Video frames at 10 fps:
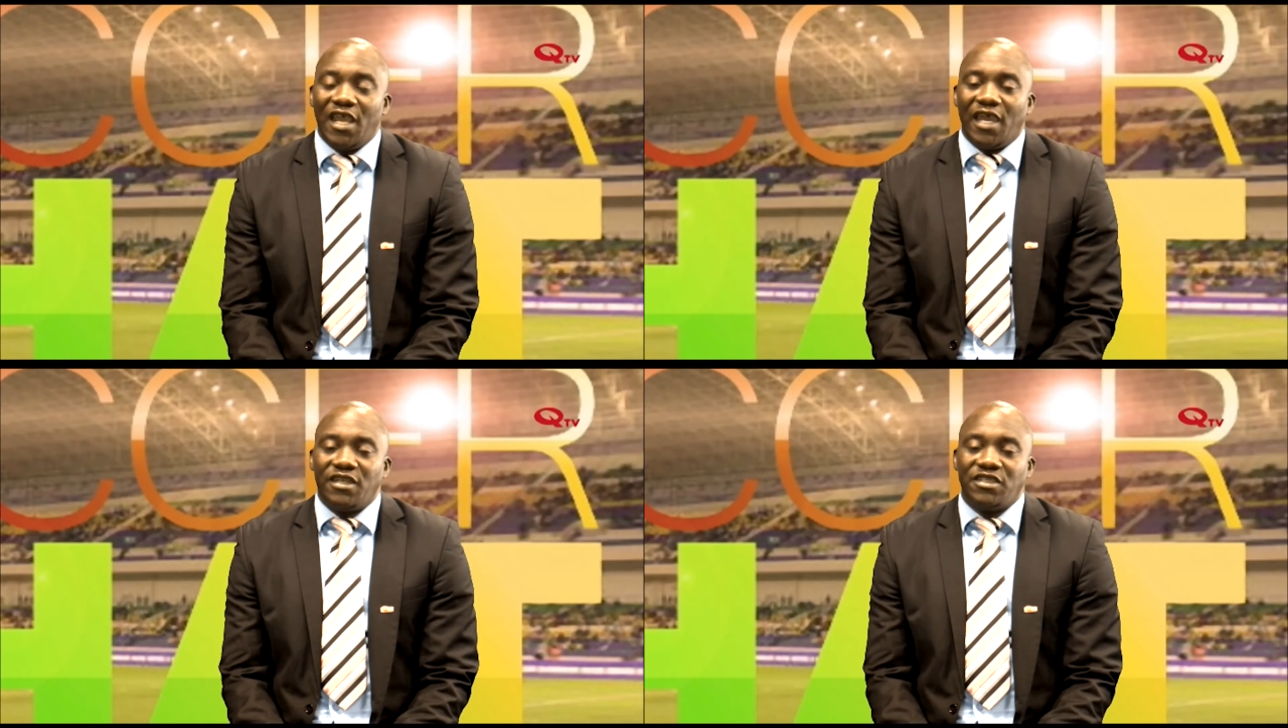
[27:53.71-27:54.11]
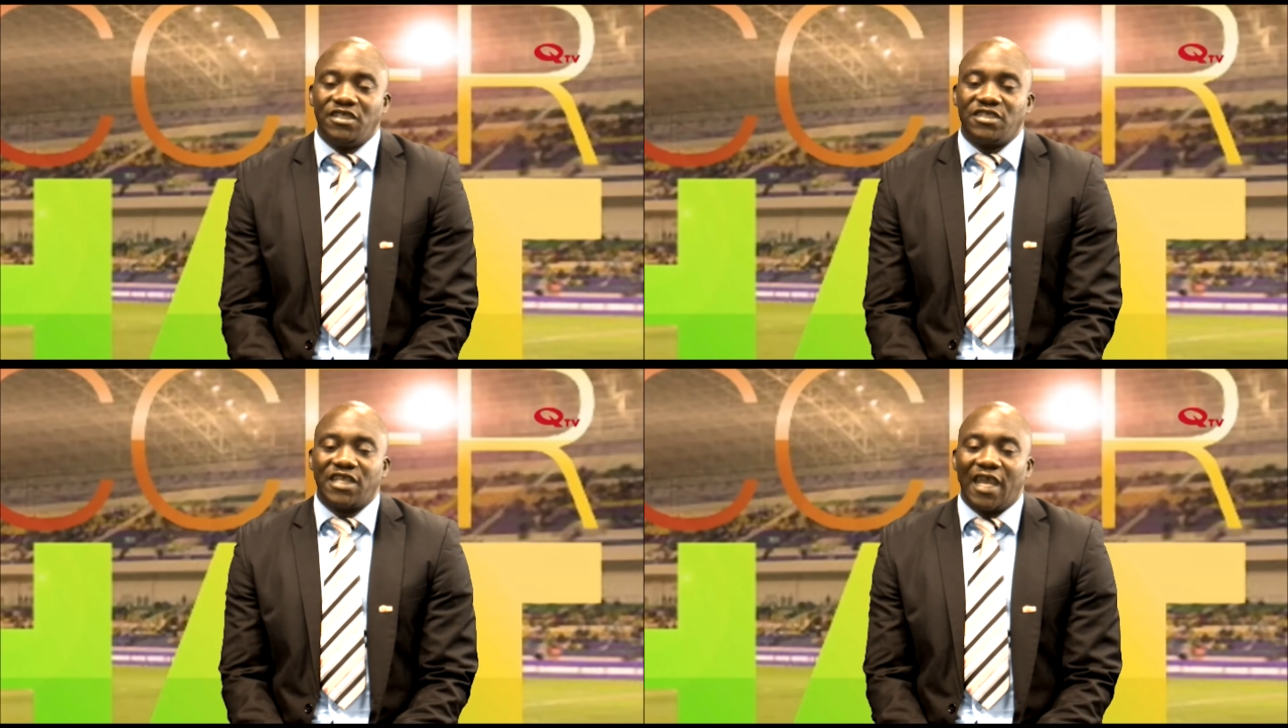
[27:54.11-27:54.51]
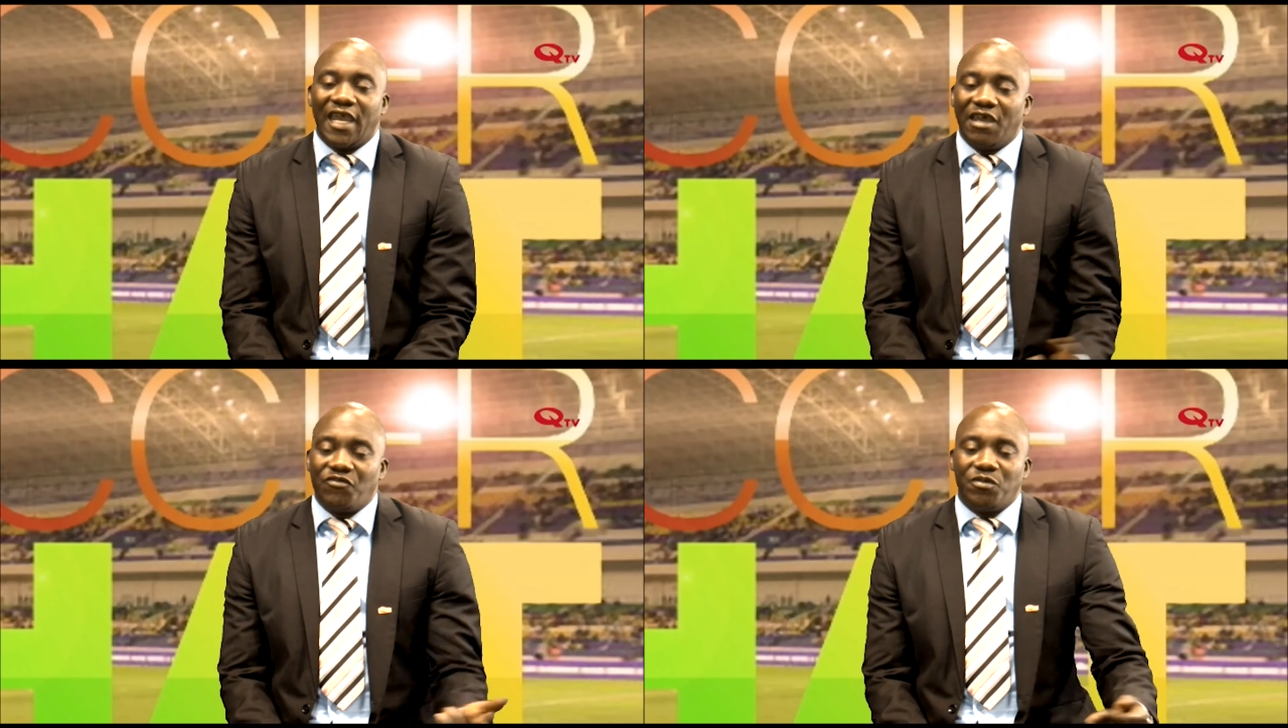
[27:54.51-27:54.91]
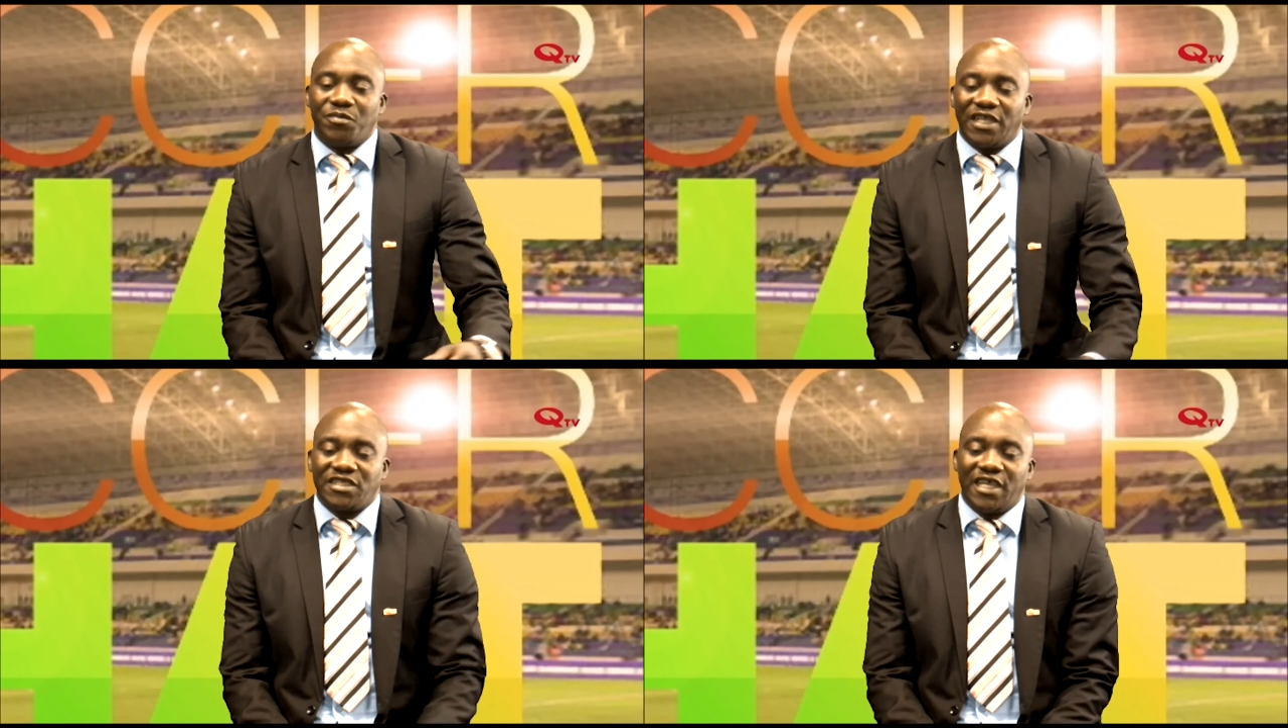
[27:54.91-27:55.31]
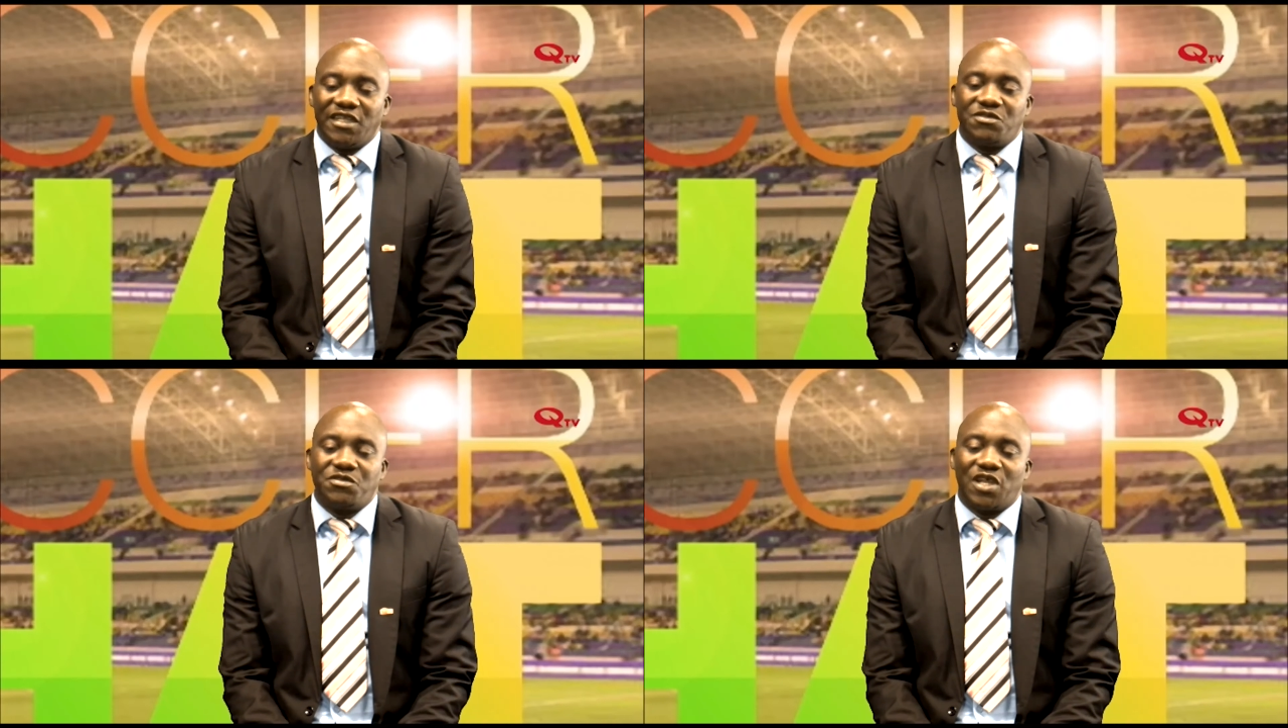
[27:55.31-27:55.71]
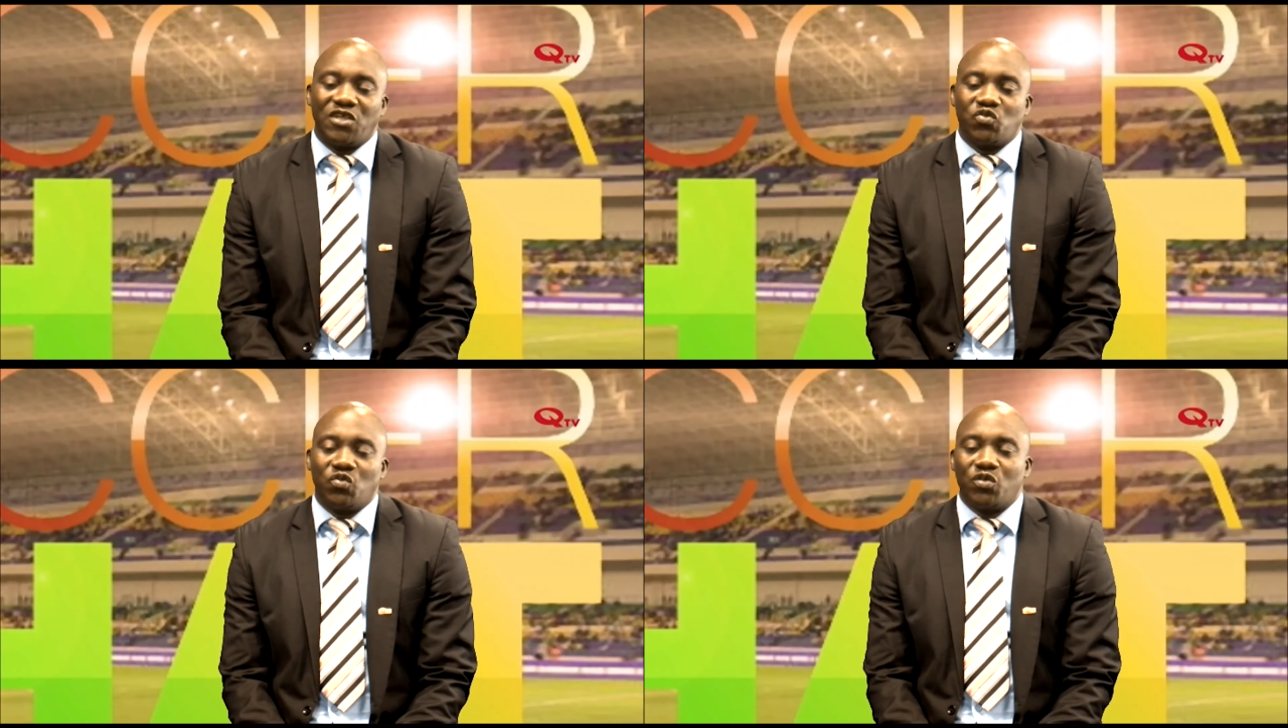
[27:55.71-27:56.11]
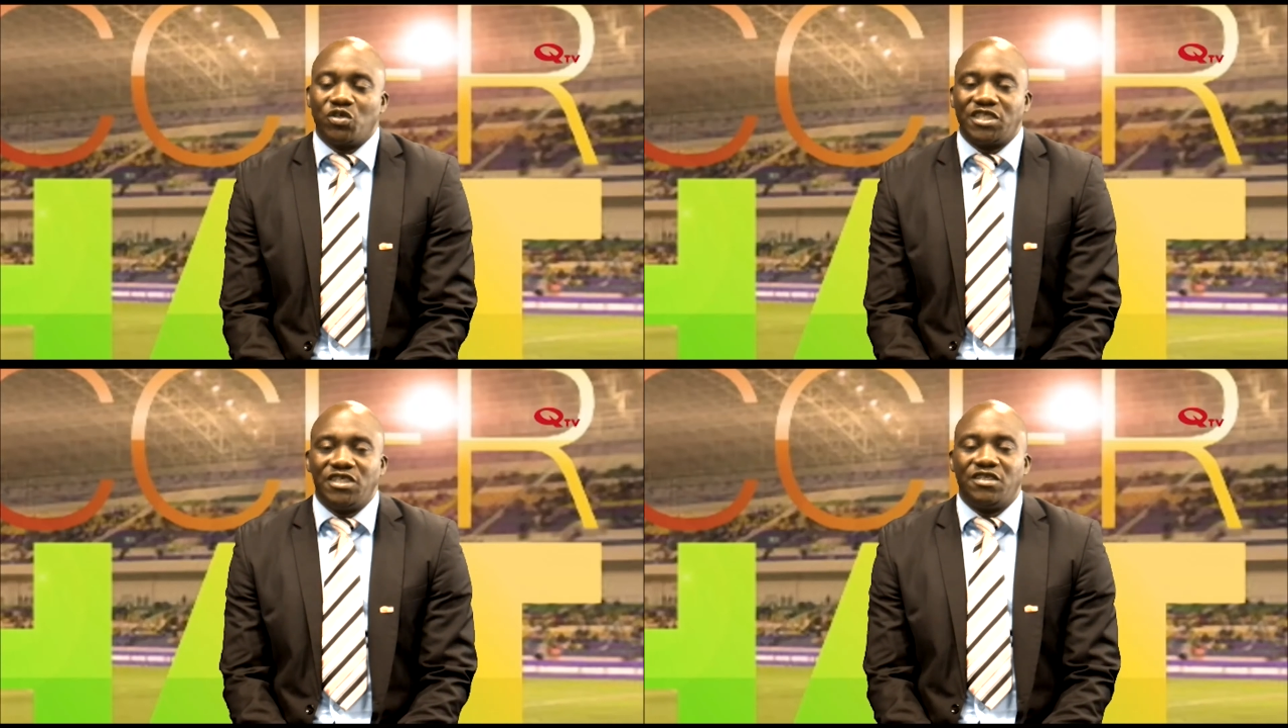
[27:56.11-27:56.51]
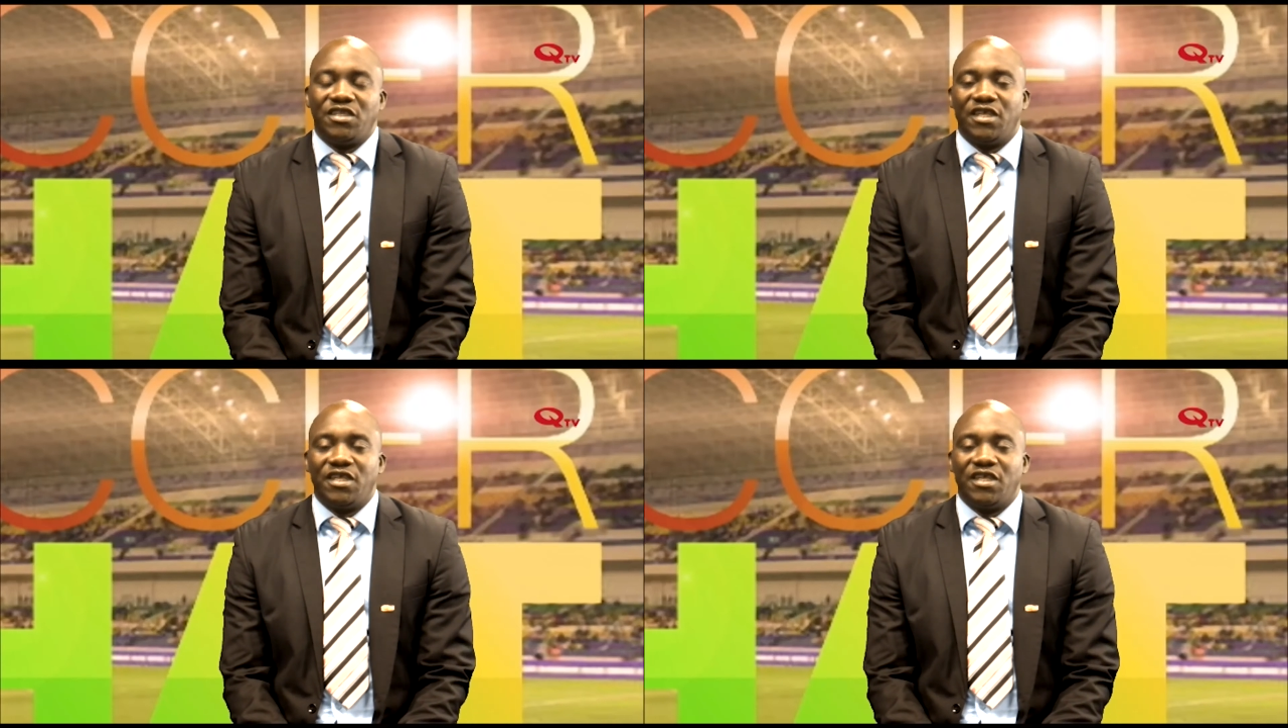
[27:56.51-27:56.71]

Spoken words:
and the Sakala from that side trying to cross in